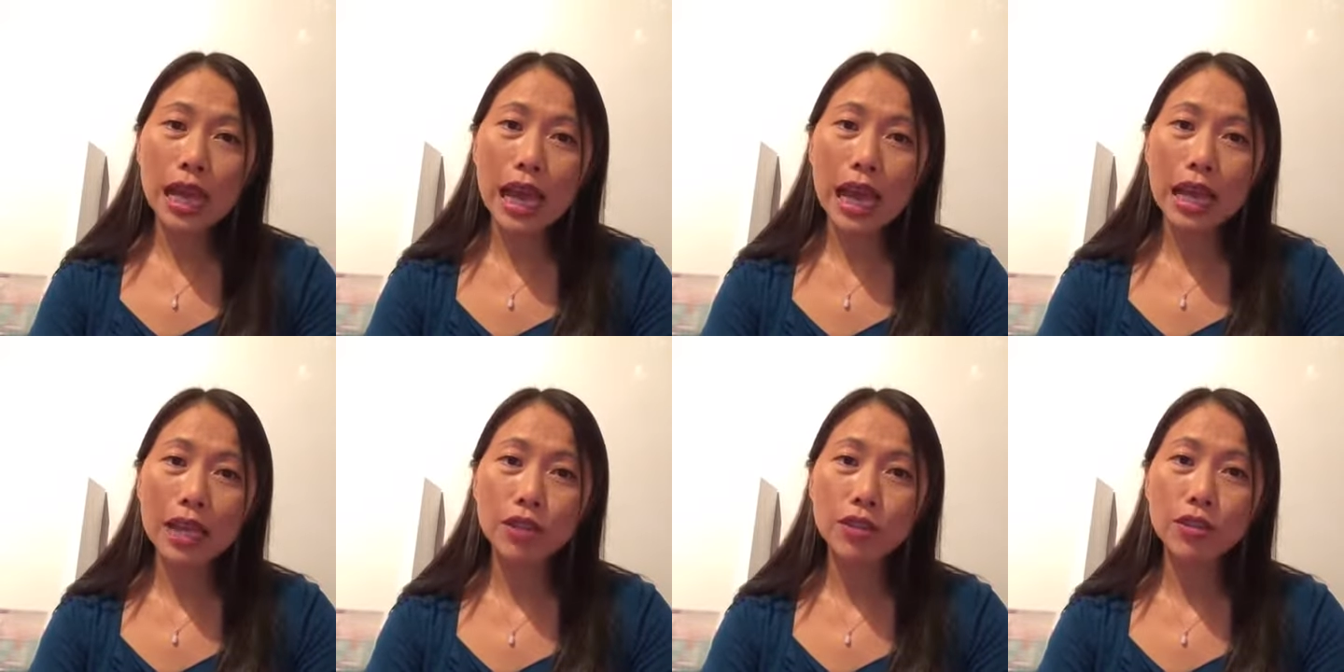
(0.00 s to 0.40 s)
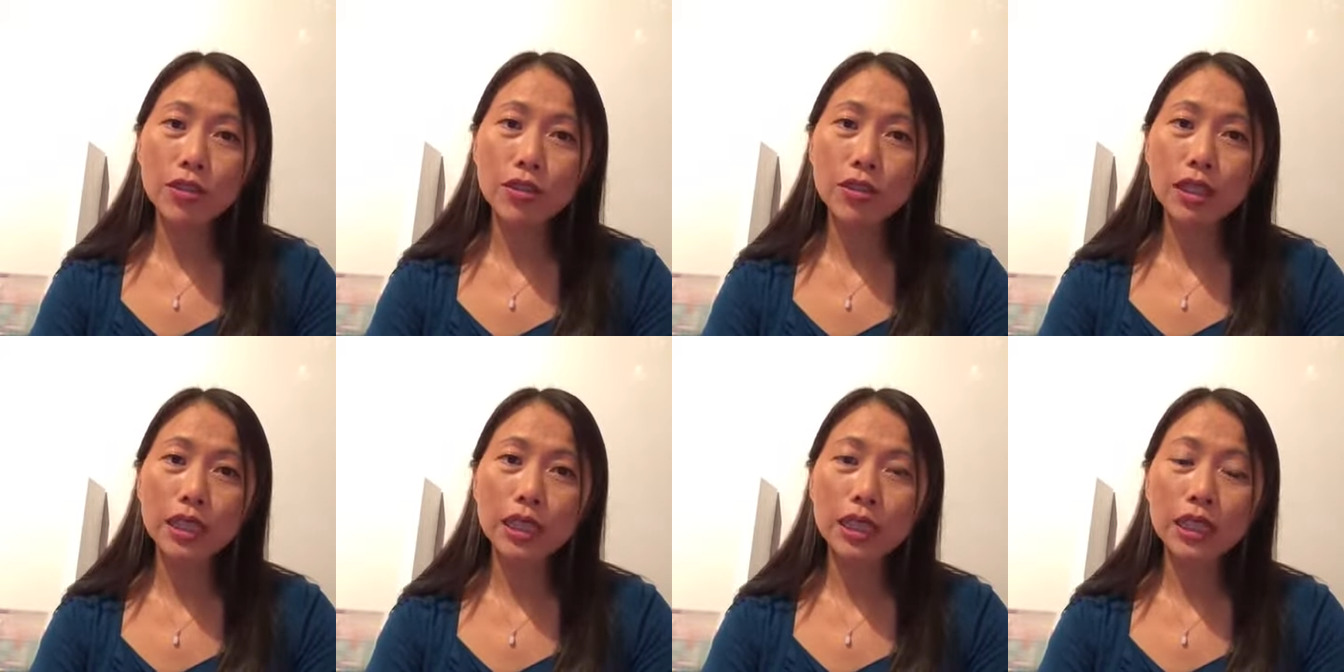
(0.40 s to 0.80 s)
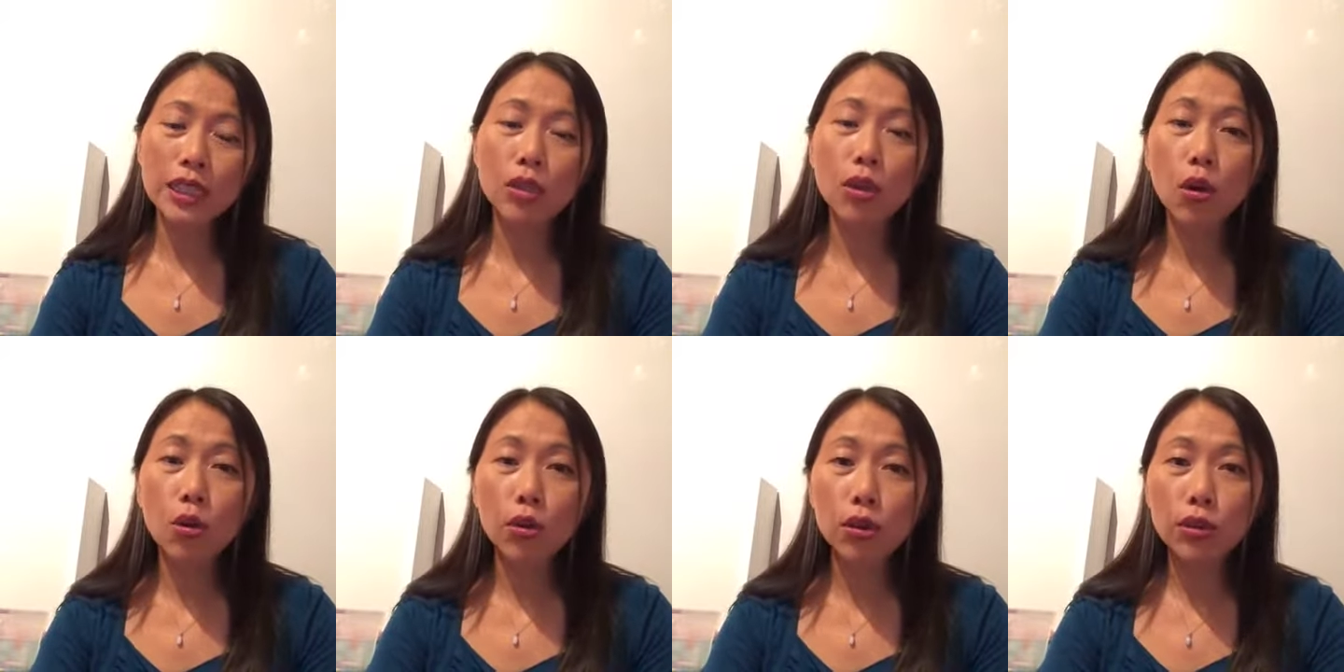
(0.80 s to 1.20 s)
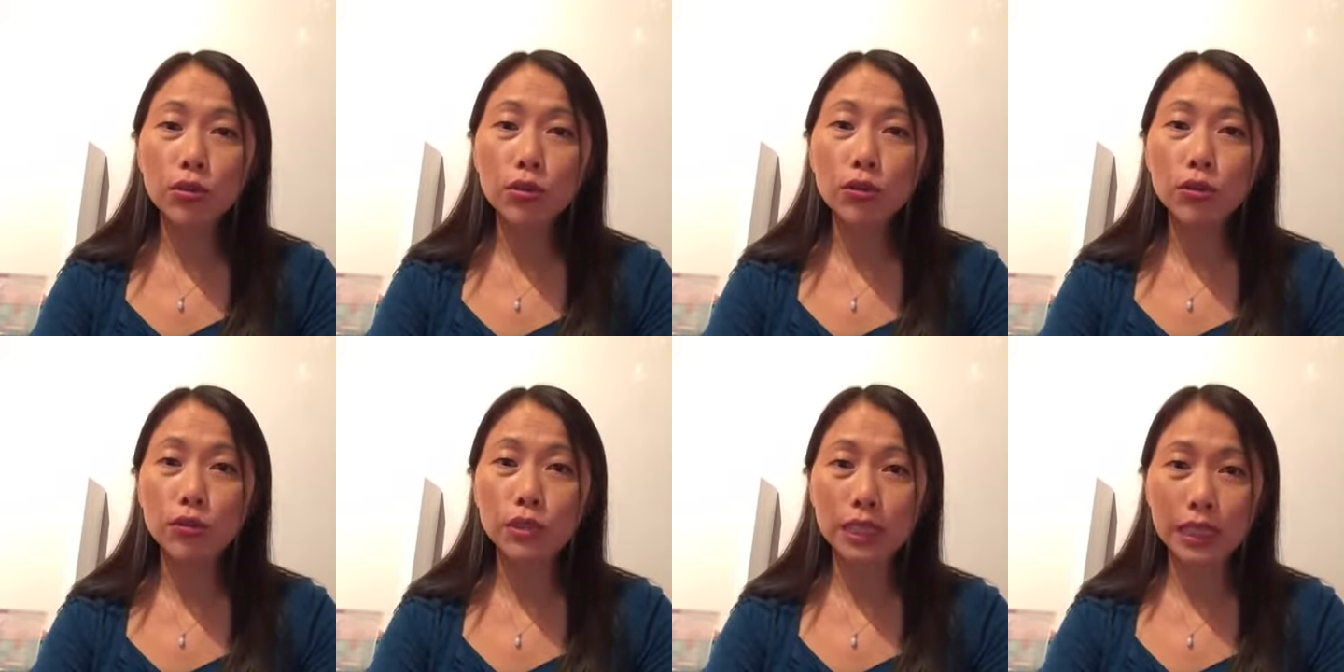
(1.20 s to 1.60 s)
actually going
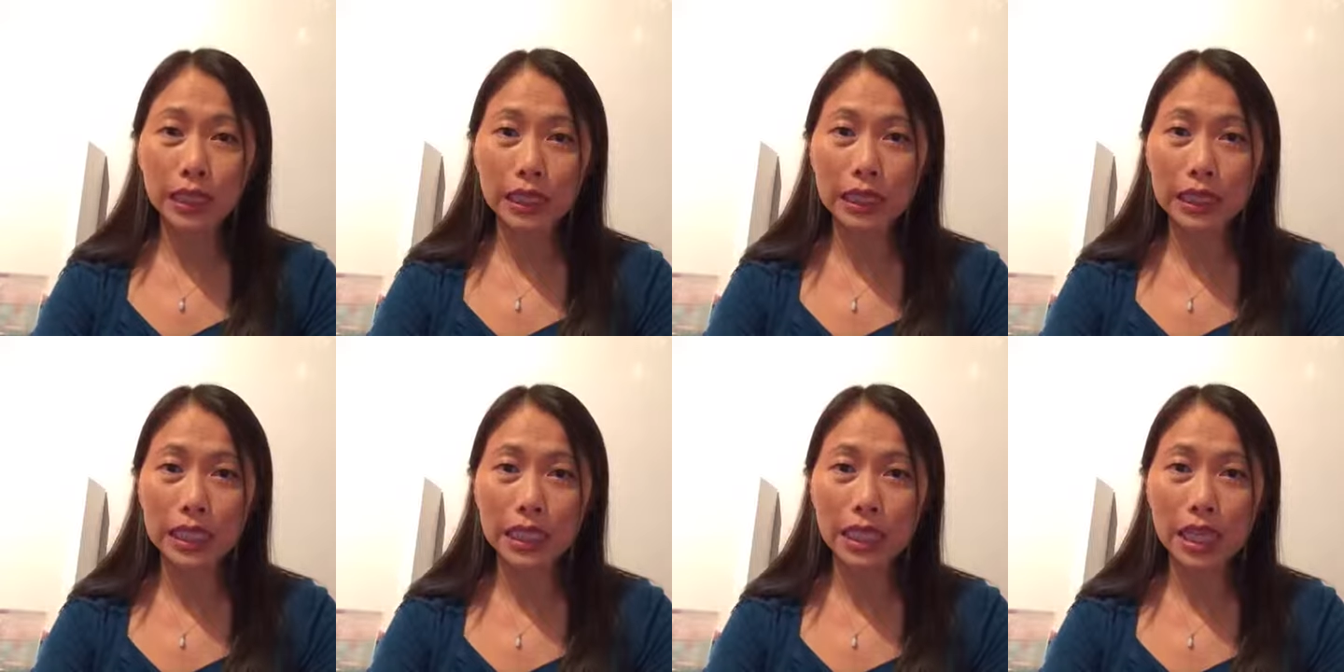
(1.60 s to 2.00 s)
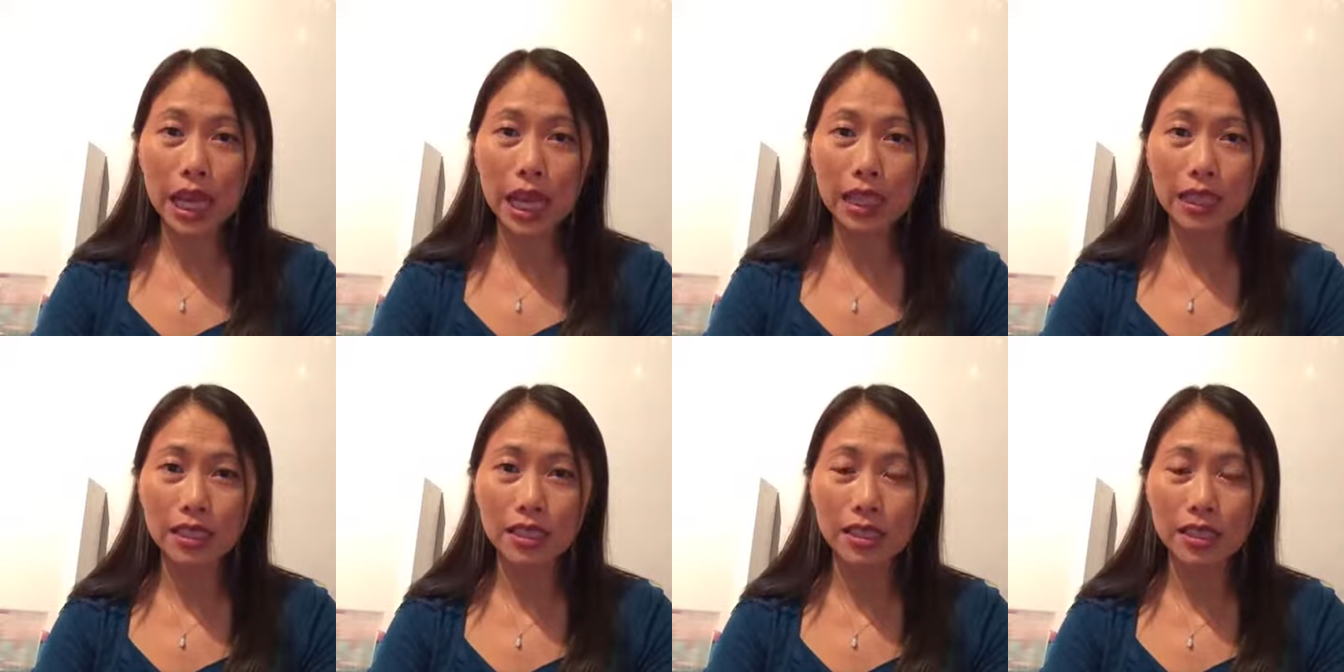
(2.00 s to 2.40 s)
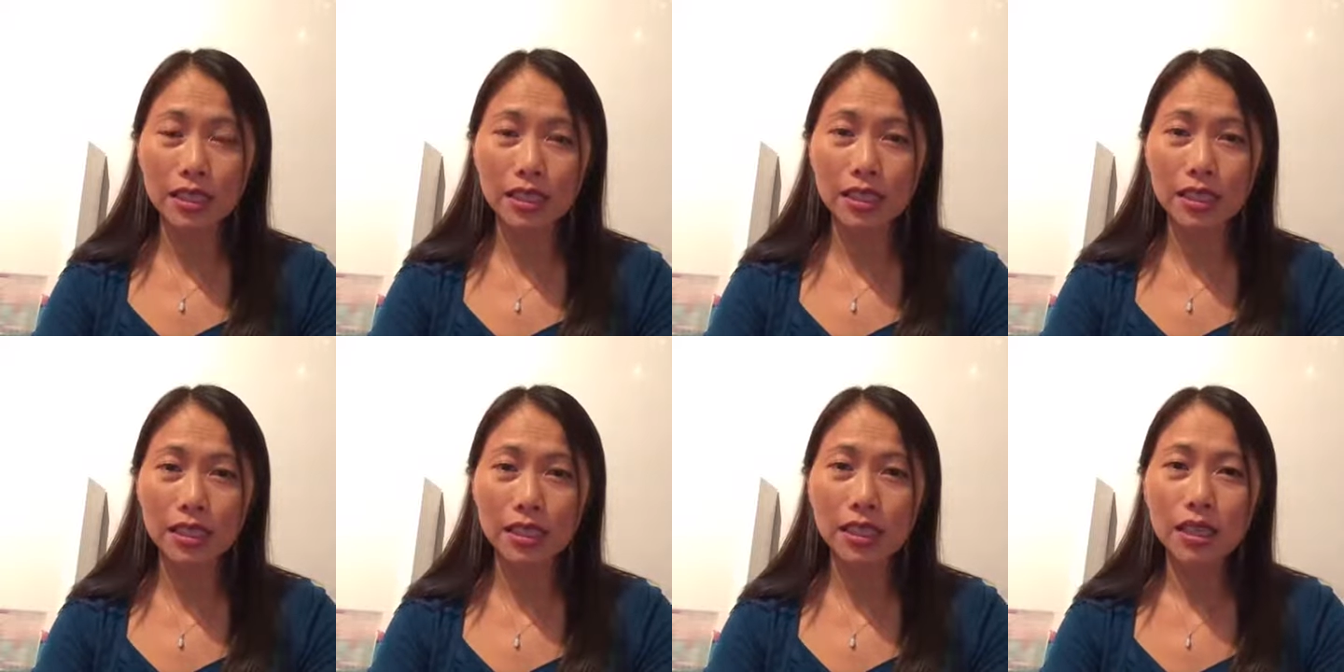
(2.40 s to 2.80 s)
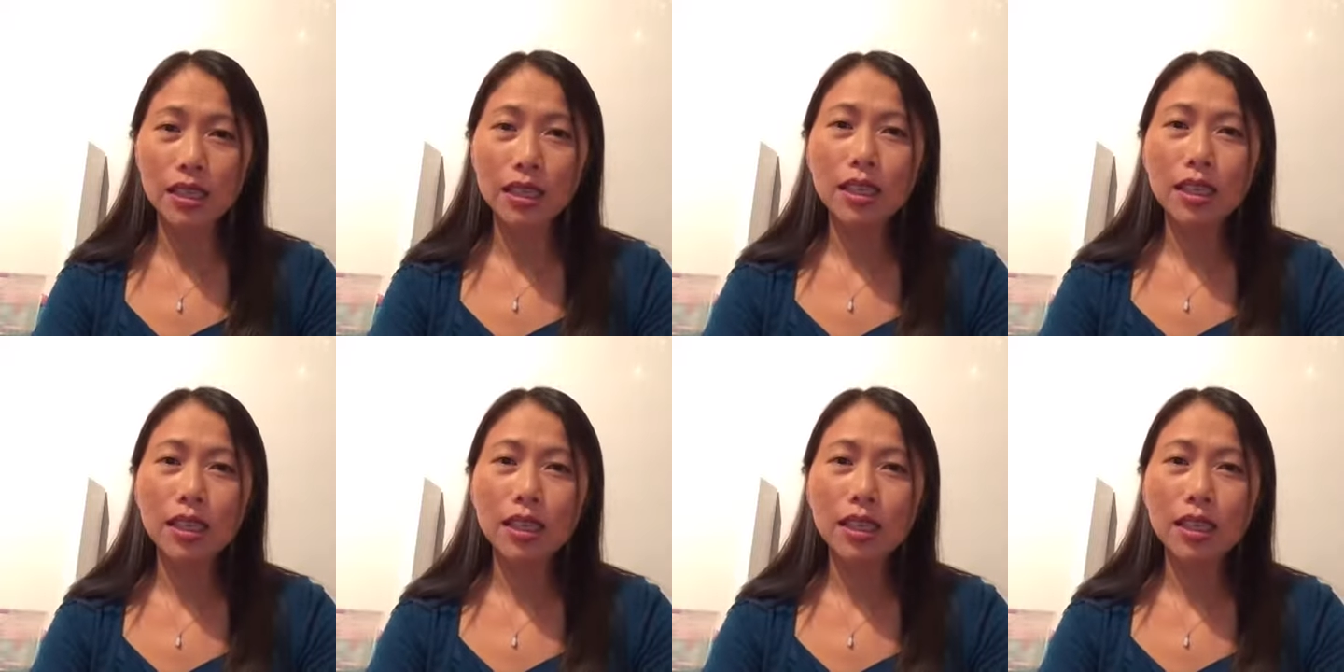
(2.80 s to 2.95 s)
through fertility challenges.